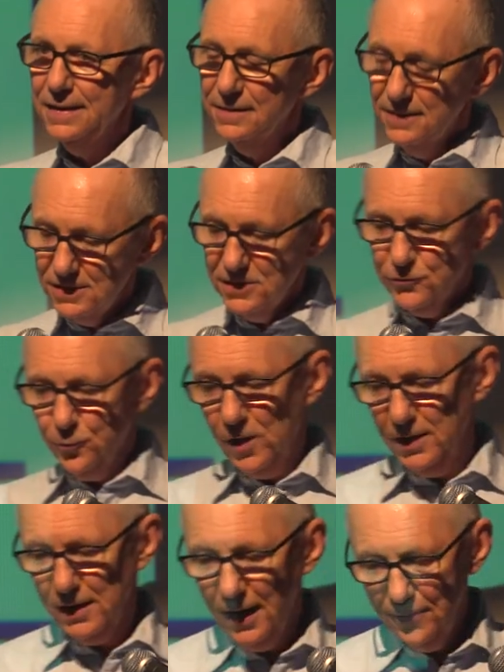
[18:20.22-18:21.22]
This is
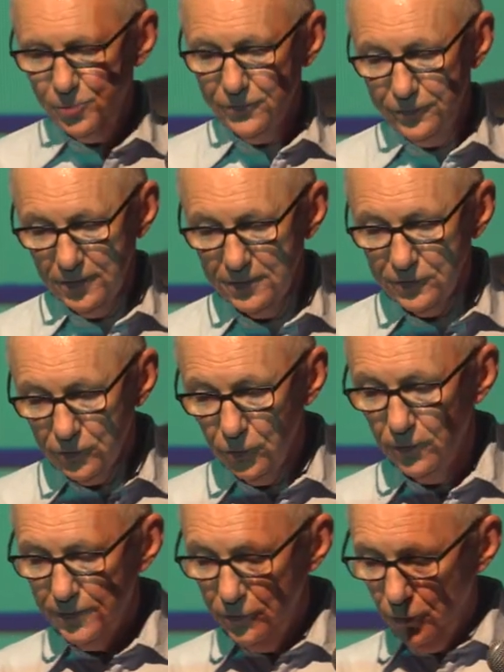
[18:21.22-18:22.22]
why I prefer to
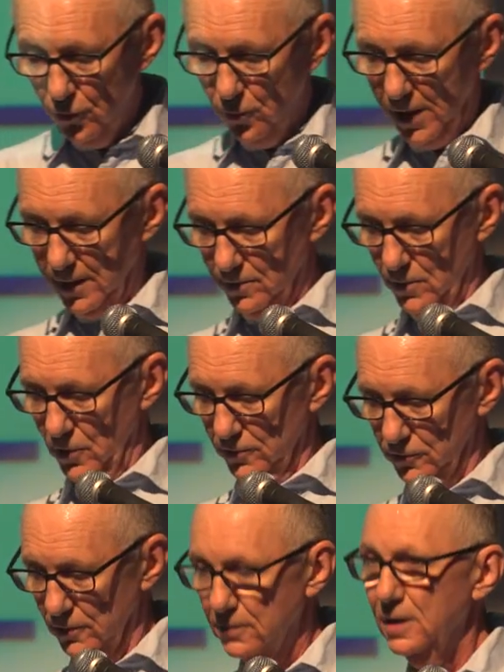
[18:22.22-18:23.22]
call the Norway
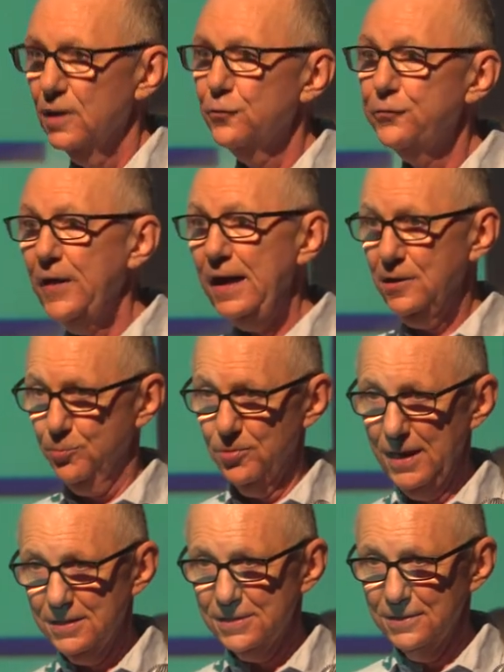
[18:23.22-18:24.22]
model fake
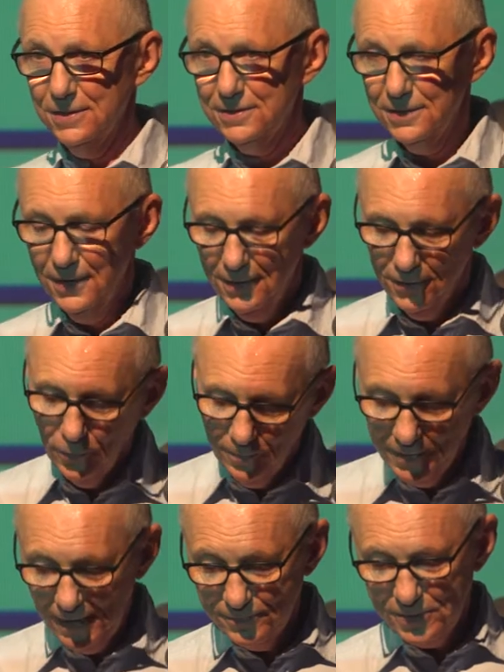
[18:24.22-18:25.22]
Brexit or
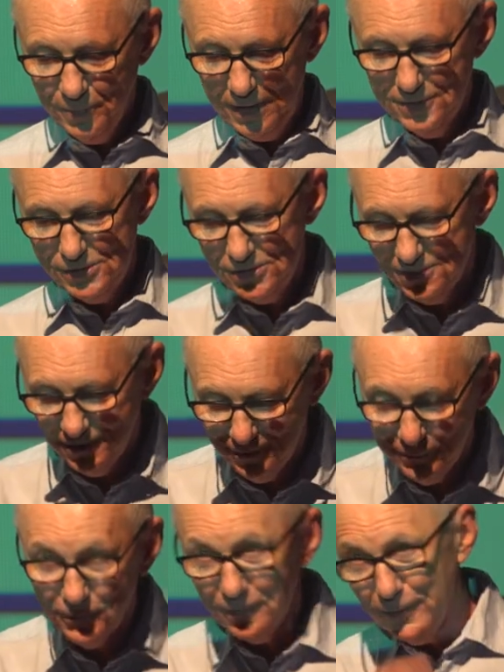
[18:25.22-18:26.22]
perhaps better still,
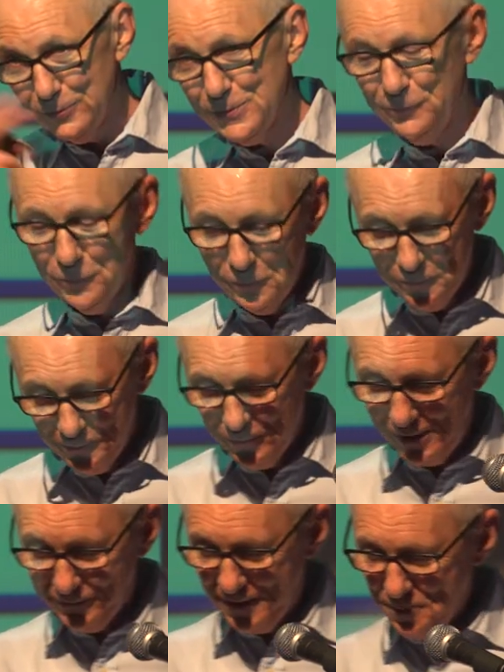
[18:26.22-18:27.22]
for those of you of
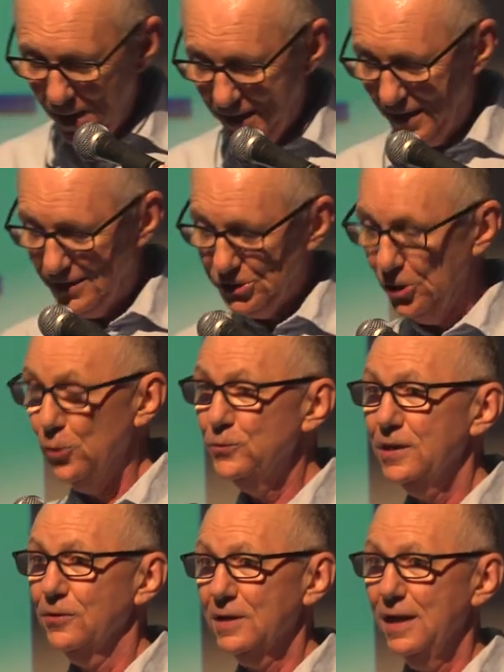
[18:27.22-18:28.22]
roughly my age,
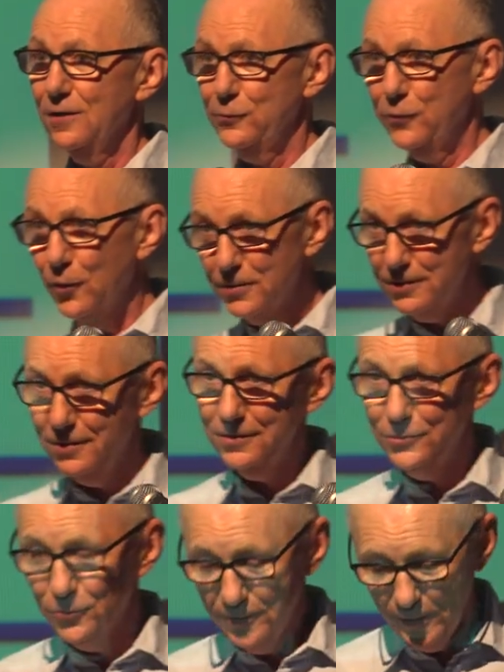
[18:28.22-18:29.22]
Hotel California,
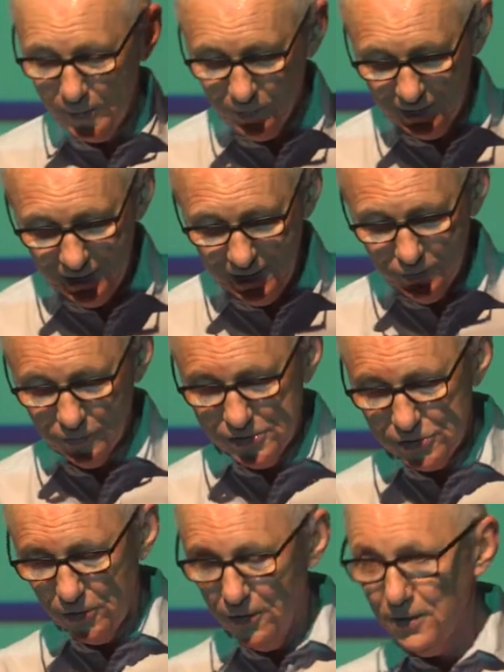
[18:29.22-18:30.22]
you'll remember the Eagles
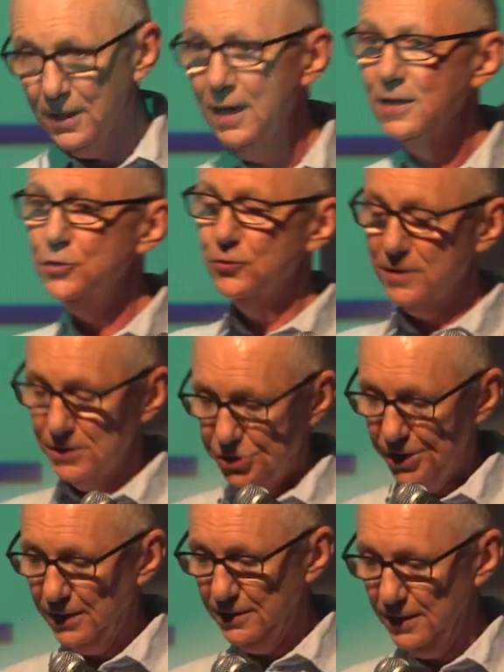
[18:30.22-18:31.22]
song, you can
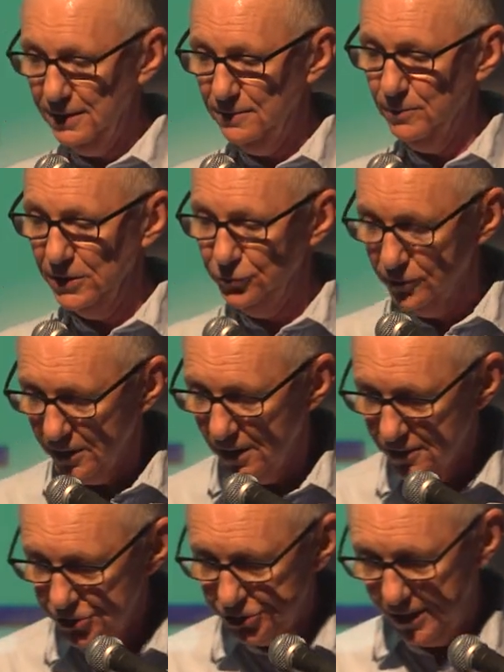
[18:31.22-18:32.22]
check in, but you
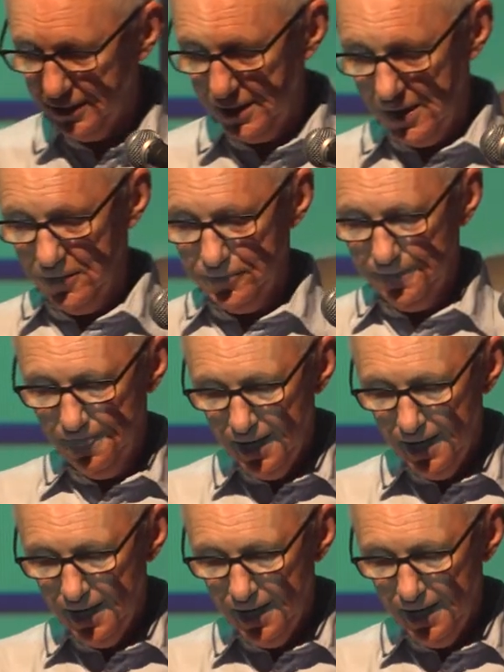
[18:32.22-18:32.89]
can't check out.